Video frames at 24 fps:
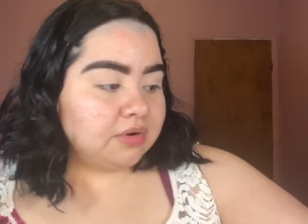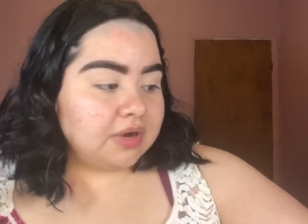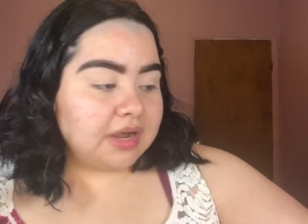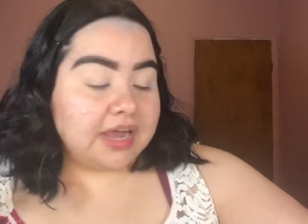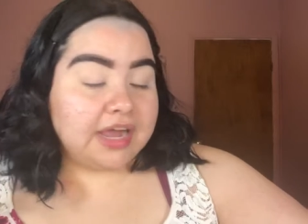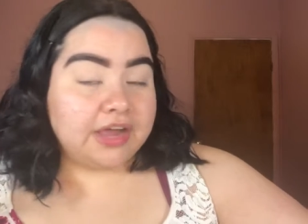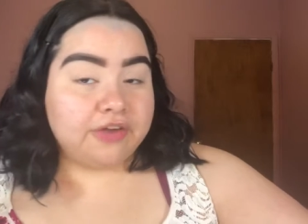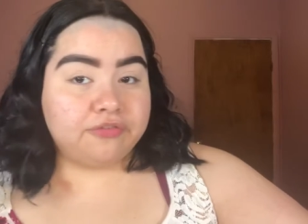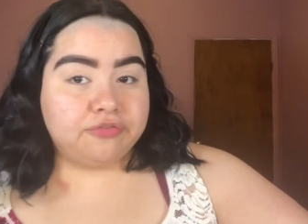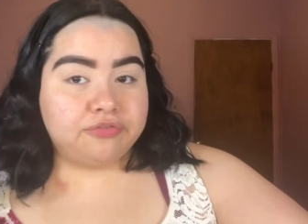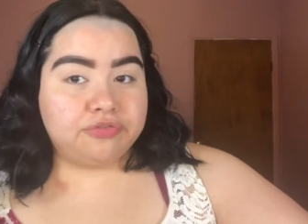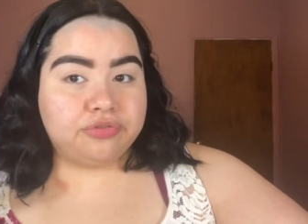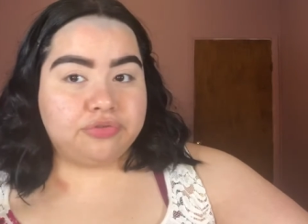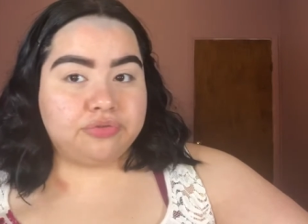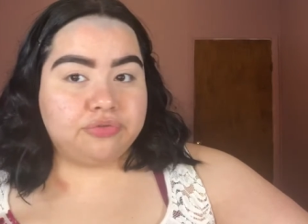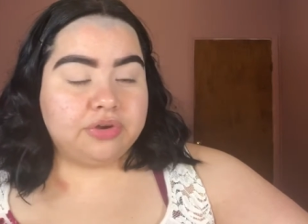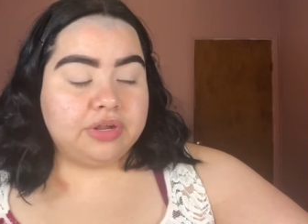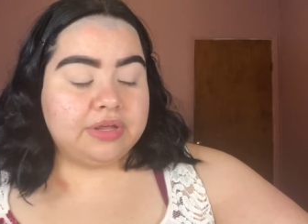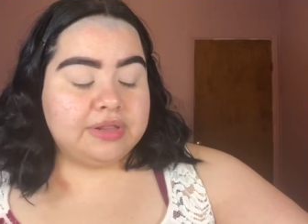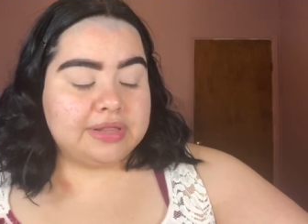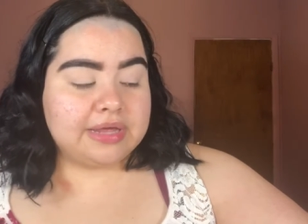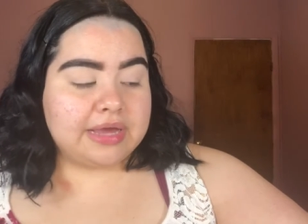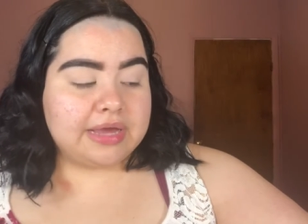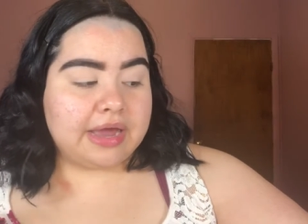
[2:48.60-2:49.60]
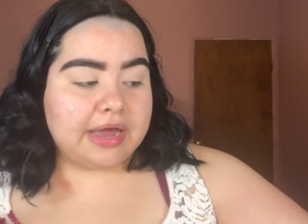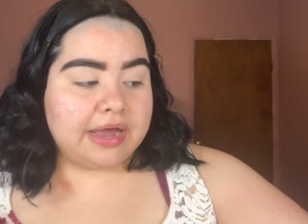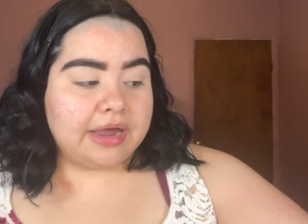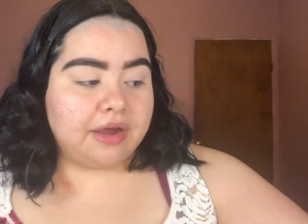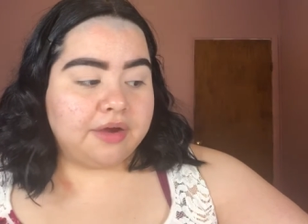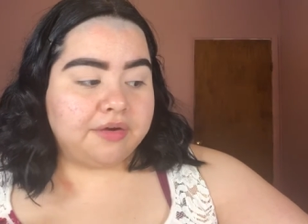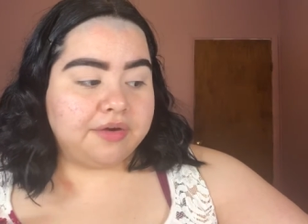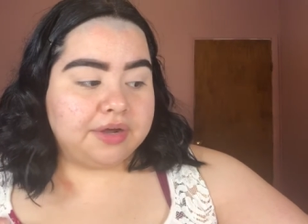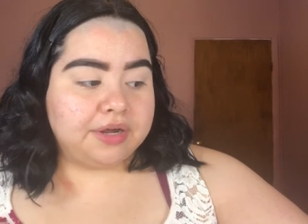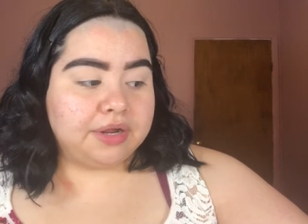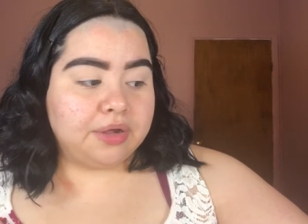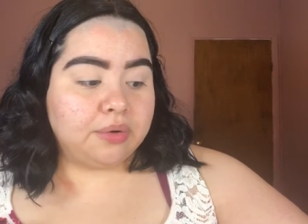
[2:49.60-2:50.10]
I have three that I
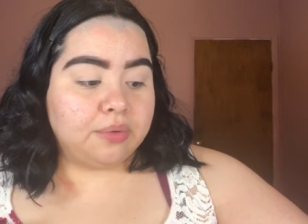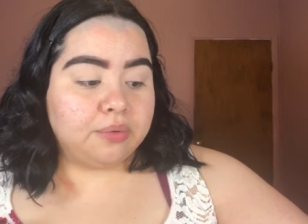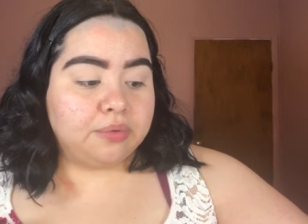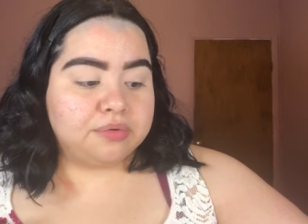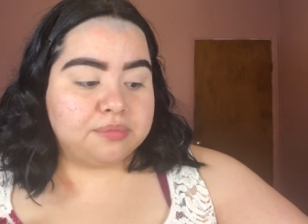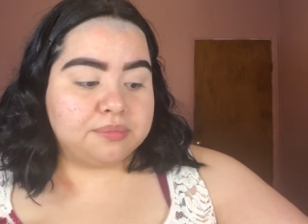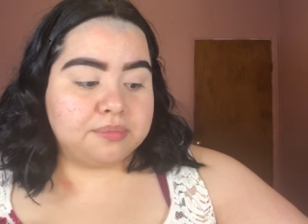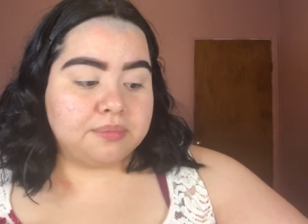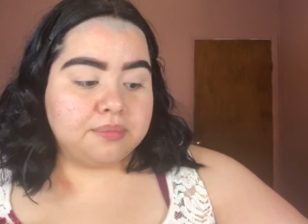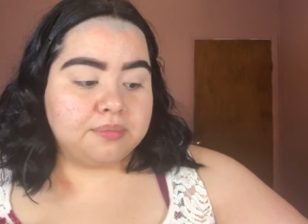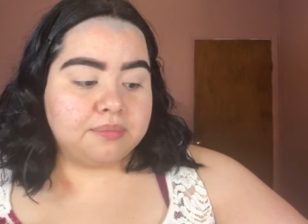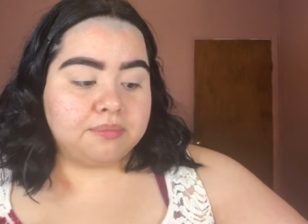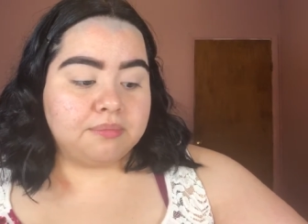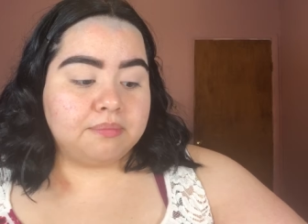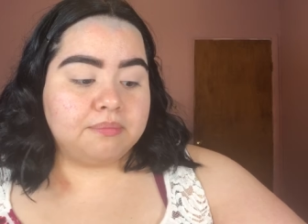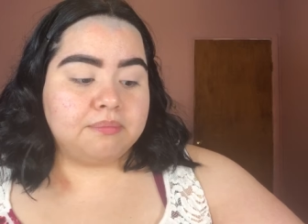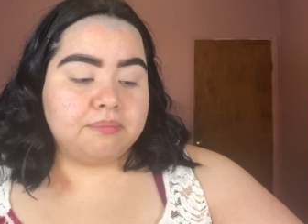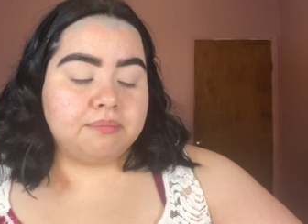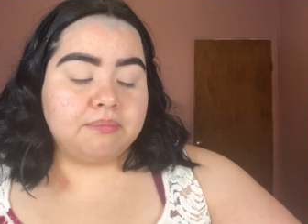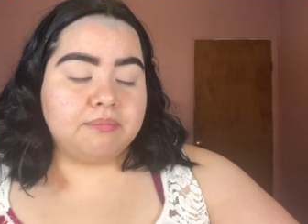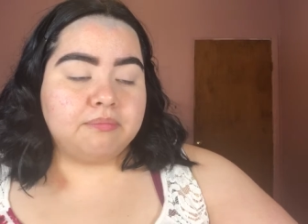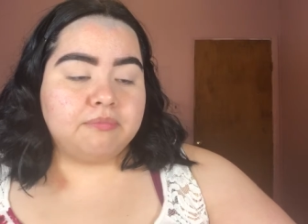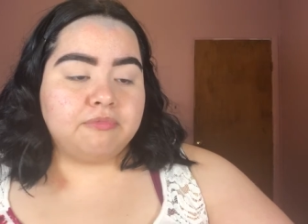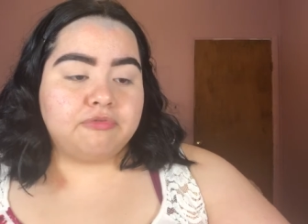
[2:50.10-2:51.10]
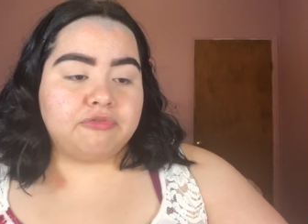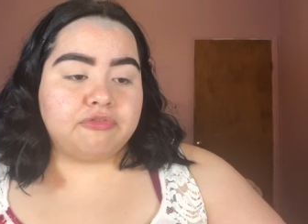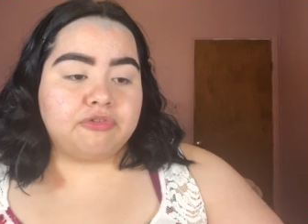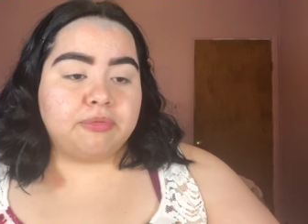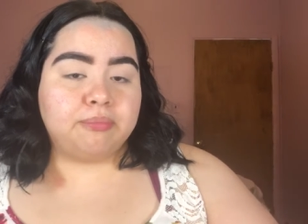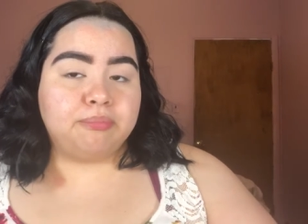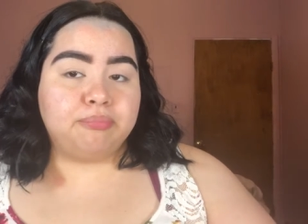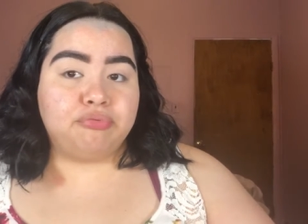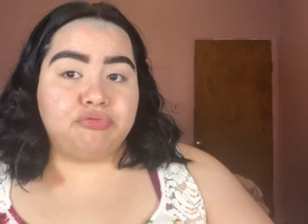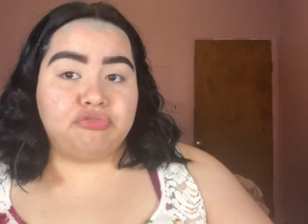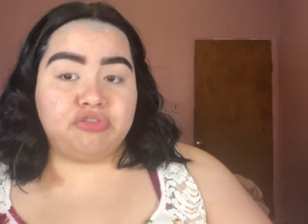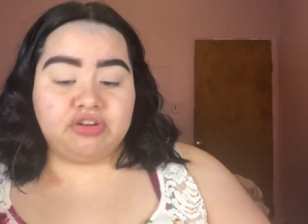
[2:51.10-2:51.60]
already own
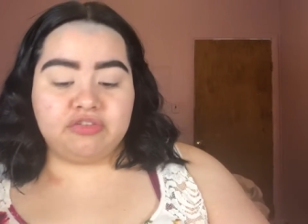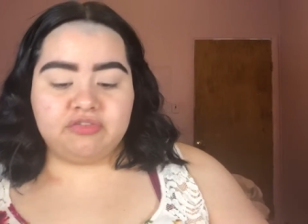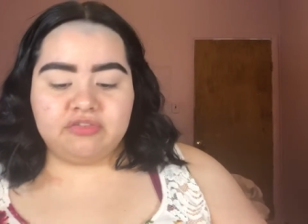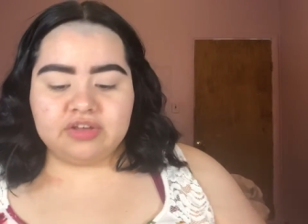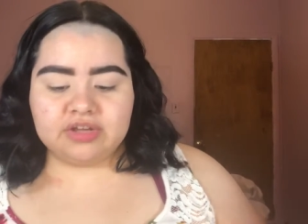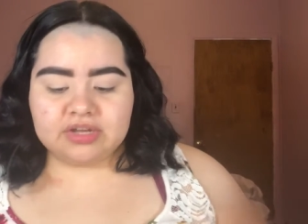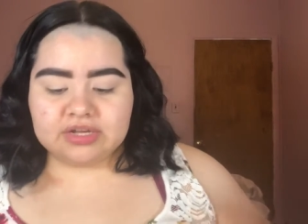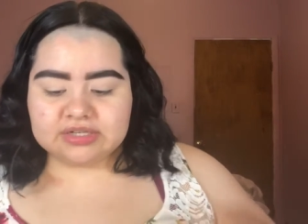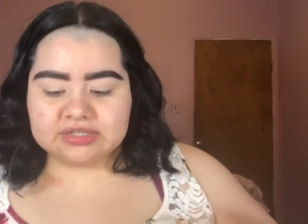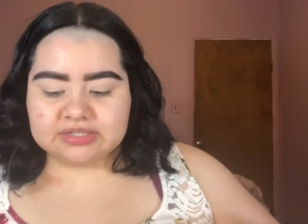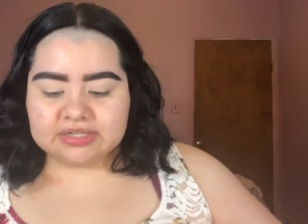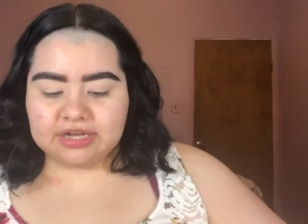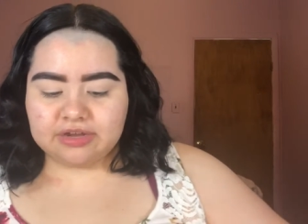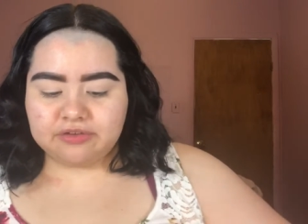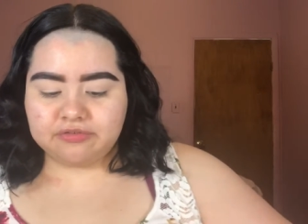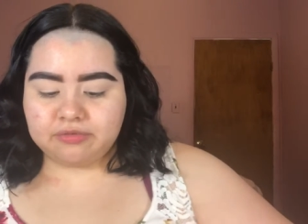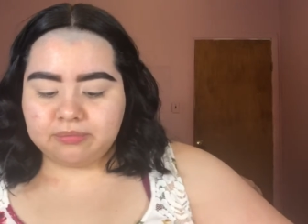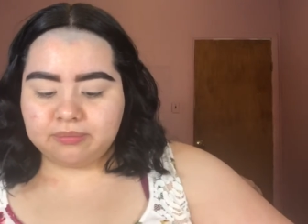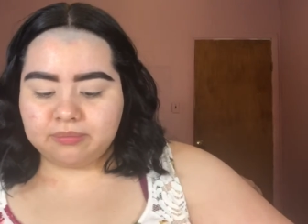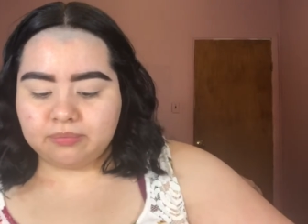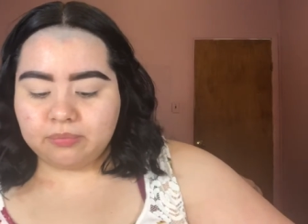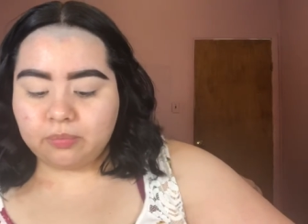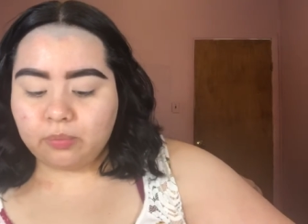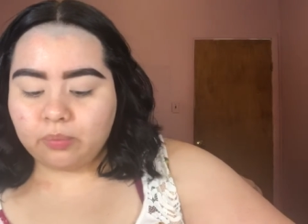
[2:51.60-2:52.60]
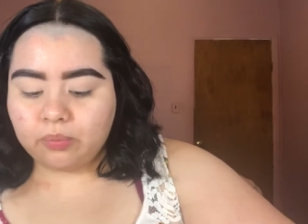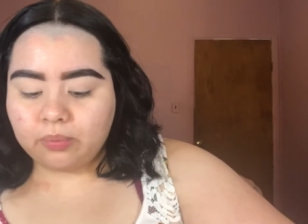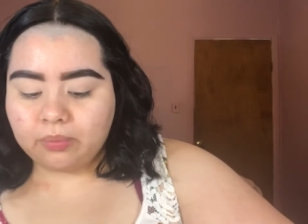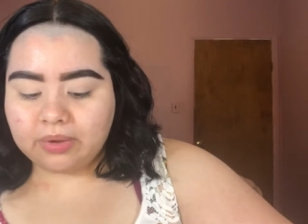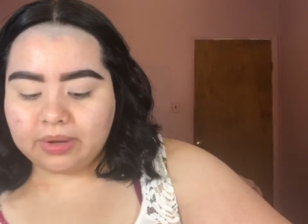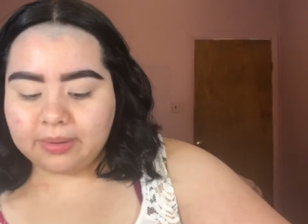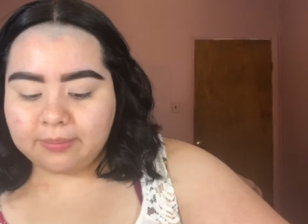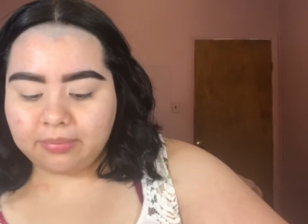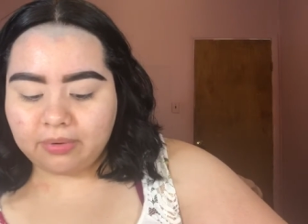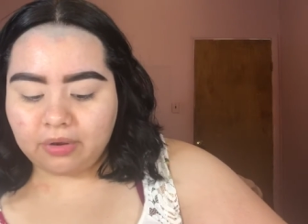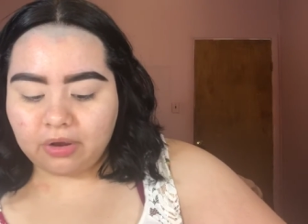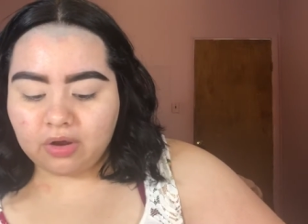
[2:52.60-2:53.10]
from previous, like from
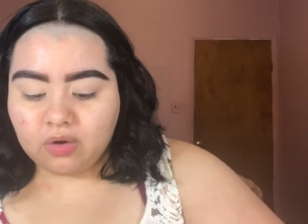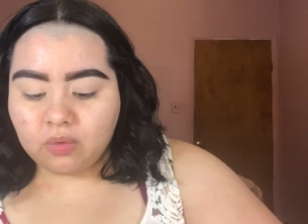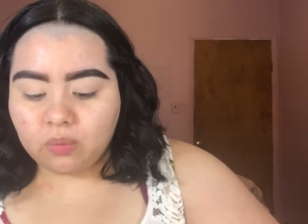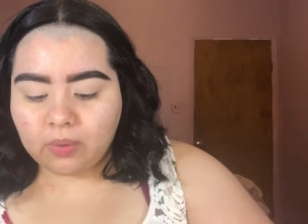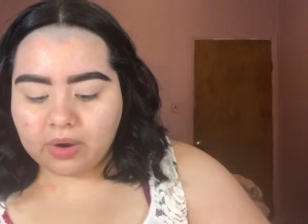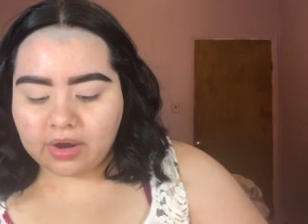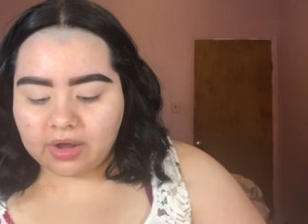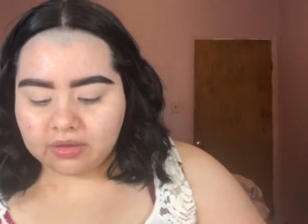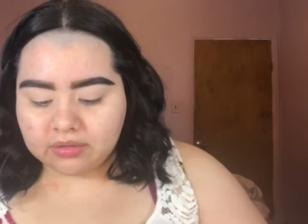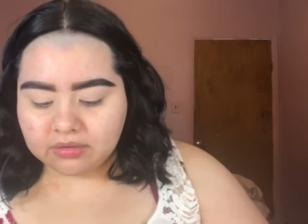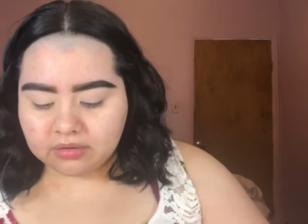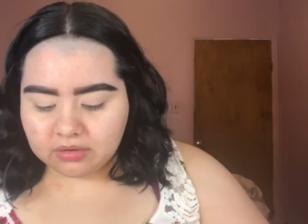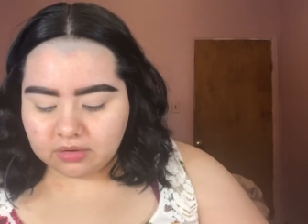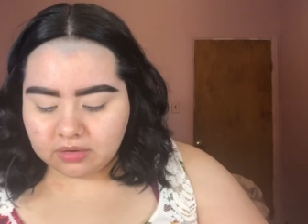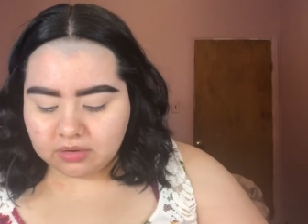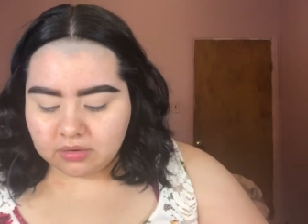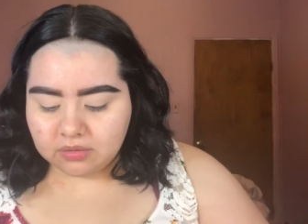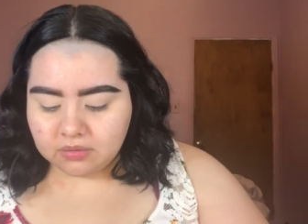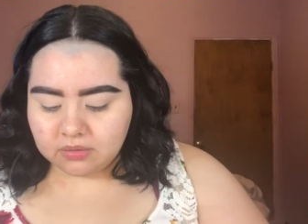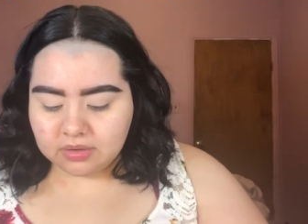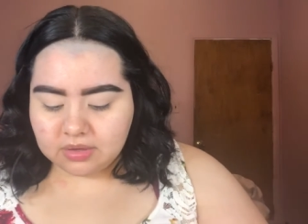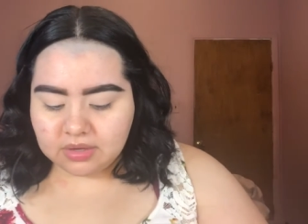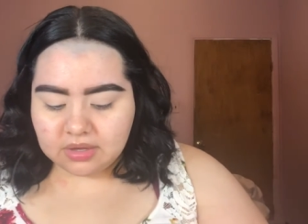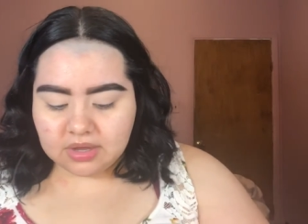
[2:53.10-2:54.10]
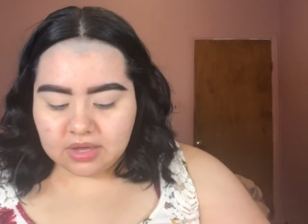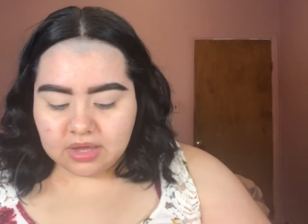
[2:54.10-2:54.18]
I bought a while ago.